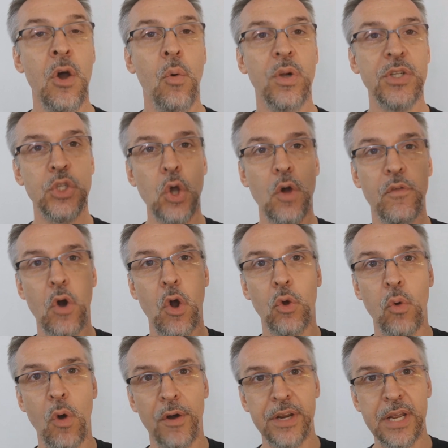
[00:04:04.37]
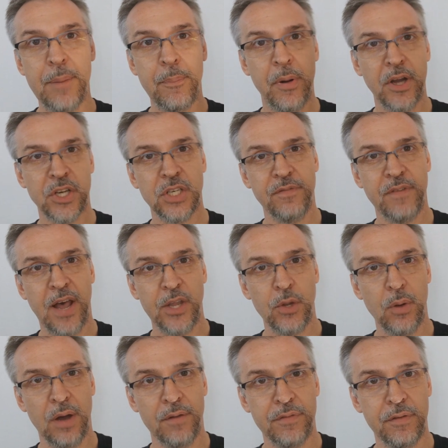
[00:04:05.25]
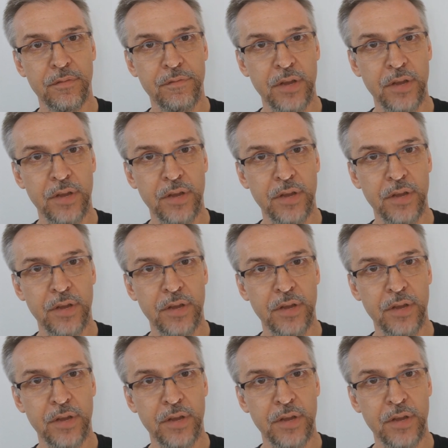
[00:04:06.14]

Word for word: What's the overall quality and production value of the